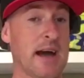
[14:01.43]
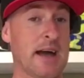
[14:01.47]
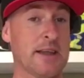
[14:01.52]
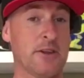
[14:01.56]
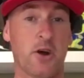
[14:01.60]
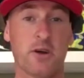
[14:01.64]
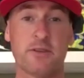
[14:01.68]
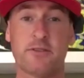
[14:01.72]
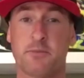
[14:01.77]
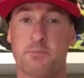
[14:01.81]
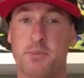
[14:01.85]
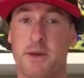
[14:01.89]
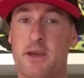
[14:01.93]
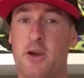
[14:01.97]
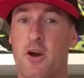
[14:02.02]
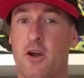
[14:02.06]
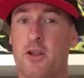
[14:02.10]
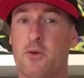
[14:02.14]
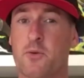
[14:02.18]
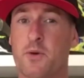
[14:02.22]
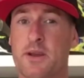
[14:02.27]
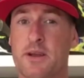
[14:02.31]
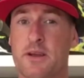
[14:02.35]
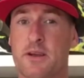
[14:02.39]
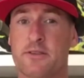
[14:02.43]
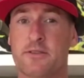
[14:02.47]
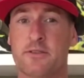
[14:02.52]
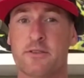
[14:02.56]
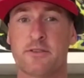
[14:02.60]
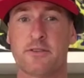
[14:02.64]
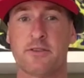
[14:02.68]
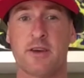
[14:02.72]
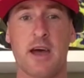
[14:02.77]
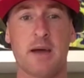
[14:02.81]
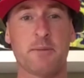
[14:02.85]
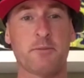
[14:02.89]
I know it's a big Hollywood Hills
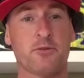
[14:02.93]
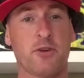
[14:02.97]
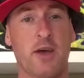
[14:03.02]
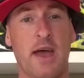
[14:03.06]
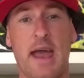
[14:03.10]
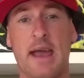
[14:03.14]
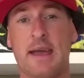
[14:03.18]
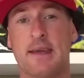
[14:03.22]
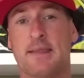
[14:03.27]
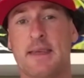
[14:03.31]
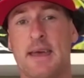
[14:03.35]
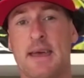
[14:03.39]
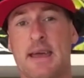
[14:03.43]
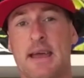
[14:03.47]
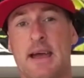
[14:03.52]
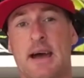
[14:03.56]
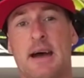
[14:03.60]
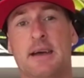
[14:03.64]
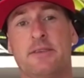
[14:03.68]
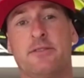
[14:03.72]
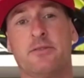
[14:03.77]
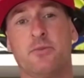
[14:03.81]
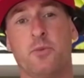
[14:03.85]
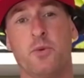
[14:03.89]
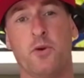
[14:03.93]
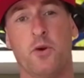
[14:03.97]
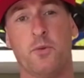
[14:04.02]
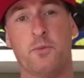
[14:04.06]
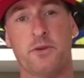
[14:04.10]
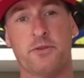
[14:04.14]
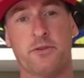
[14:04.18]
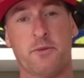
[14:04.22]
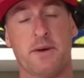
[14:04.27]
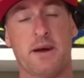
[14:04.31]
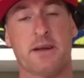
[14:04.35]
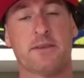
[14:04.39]
this time, so hang in there, guys. We're
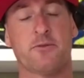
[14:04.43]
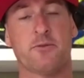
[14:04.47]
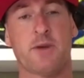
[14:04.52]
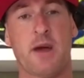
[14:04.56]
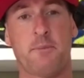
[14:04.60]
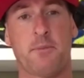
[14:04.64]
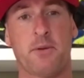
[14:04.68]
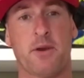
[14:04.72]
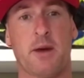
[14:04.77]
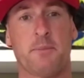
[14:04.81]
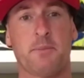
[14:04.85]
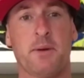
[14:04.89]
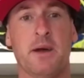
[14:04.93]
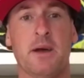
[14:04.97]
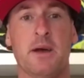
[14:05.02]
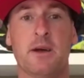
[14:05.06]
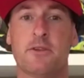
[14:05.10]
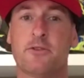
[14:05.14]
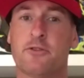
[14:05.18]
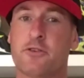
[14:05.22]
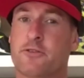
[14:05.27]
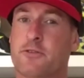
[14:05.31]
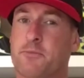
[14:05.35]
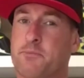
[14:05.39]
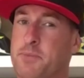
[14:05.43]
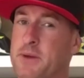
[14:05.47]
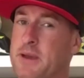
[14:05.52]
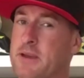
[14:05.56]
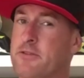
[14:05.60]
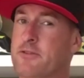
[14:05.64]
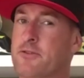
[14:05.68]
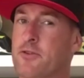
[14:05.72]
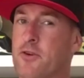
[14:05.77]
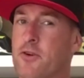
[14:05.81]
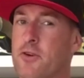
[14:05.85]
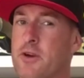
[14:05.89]
almost about to wrap it up. Just
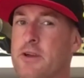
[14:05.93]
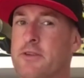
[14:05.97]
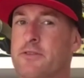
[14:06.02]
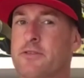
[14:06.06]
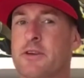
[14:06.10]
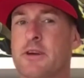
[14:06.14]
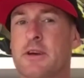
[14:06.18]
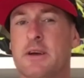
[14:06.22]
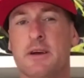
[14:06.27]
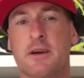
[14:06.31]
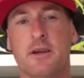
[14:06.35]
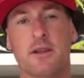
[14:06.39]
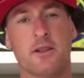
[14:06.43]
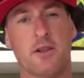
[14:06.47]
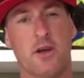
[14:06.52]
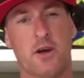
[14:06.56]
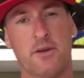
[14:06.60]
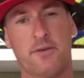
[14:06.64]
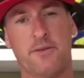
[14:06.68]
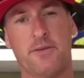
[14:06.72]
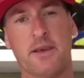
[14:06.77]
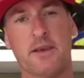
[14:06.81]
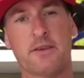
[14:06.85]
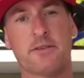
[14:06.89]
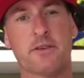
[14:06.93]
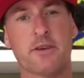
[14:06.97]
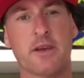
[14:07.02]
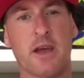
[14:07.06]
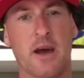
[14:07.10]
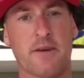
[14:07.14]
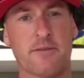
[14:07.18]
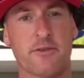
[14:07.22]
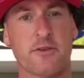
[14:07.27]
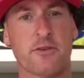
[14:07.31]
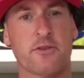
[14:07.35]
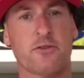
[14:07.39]
big stories, a lot of things to
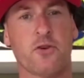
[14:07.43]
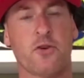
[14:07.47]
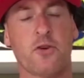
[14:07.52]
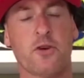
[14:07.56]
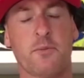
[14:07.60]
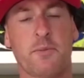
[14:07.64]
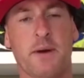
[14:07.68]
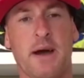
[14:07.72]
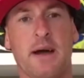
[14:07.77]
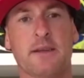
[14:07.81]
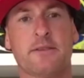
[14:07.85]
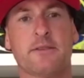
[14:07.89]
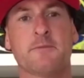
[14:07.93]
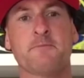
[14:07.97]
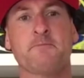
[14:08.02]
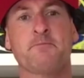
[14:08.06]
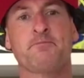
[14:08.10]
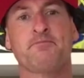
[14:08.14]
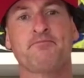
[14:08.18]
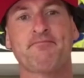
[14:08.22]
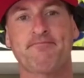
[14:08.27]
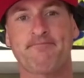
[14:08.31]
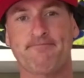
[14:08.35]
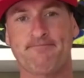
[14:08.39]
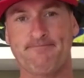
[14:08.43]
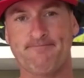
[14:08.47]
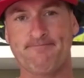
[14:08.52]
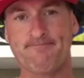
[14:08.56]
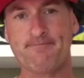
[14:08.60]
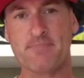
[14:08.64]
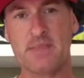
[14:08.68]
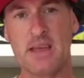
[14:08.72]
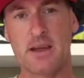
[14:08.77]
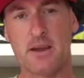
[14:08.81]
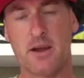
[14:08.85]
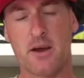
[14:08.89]
cover and talk about.
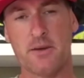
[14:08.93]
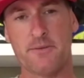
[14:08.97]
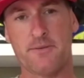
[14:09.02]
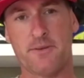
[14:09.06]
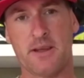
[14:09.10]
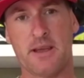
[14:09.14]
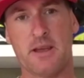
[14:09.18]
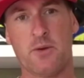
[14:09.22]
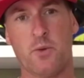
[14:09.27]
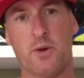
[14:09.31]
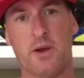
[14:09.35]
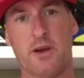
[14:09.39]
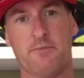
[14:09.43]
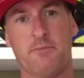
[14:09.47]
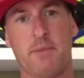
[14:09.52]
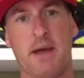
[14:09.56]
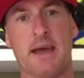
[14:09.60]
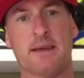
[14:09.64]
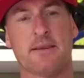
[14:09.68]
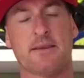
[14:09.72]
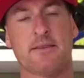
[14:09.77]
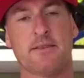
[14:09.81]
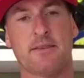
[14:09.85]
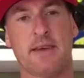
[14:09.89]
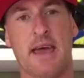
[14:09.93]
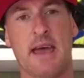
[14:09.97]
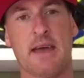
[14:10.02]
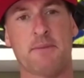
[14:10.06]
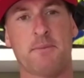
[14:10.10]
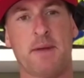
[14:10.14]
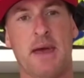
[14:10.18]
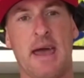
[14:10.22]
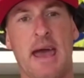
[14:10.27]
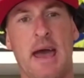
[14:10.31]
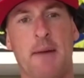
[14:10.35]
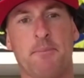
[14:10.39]
And hopefully we are bagged and
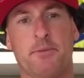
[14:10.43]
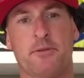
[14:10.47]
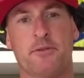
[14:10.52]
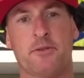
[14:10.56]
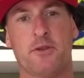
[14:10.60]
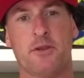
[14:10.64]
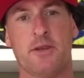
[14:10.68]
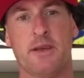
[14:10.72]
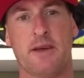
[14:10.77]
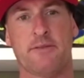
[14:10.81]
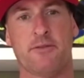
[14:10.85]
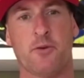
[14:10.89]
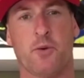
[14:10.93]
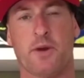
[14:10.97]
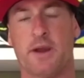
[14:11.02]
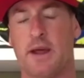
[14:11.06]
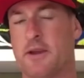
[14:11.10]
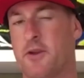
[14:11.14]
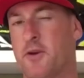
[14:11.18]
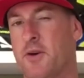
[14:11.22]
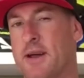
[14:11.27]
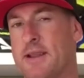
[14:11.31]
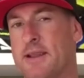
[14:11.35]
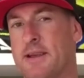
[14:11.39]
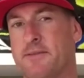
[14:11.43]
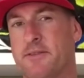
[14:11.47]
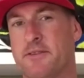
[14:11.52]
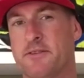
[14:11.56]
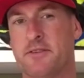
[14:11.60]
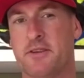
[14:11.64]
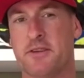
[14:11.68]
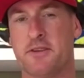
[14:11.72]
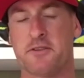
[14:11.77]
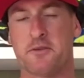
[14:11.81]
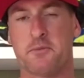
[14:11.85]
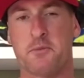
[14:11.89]
tagged absolutely everyone. I know I left the
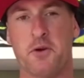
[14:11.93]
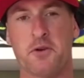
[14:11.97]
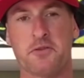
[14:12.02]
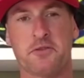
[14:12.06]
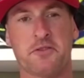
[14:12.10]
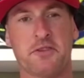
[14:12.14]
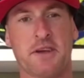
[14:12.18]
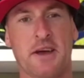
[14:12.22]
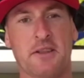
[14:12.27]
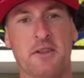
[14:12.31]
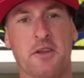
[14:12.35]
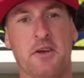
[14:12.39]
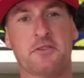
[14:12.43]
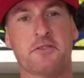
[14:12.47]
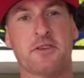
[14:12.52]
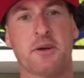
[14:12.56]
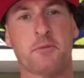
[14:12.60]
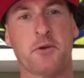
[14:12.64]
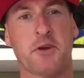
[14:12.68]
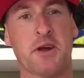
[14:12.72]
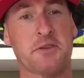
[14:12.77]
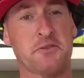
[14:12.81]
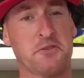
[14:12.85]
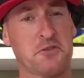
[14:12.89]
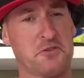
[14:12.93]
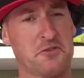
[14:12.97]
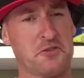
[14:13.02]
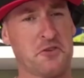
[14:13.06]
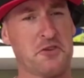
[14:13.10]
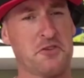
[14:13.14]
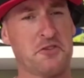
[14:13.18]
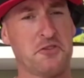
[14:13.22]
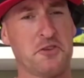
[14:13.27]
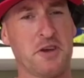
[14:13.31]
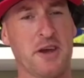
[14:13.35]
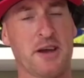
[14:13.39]
seniors and masters out last time around, so
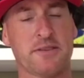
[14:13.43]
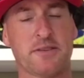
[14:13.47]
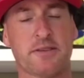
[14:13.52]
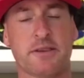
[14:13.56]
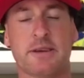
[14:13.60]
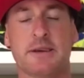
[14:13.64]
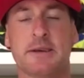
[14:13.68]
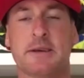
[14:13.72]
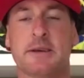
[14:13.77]
sorry to you guys.